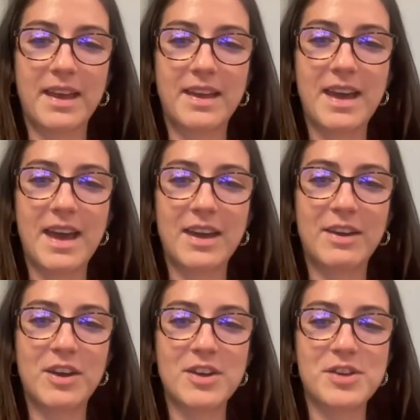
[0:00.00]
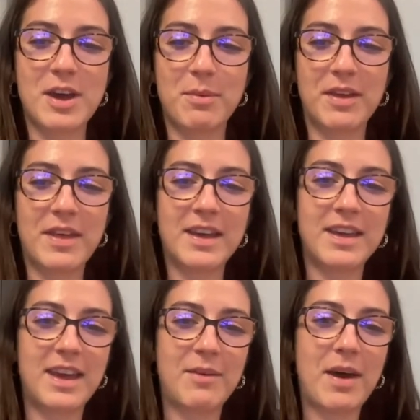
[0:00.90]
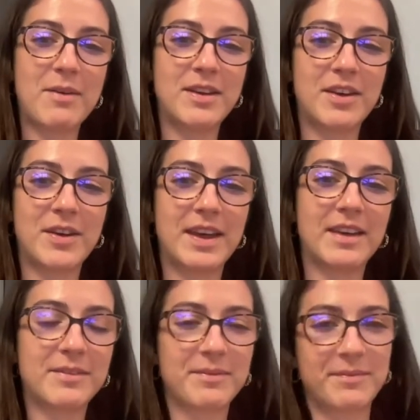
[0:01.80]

Yeah, good, Shabri. Thank you. How are you doing?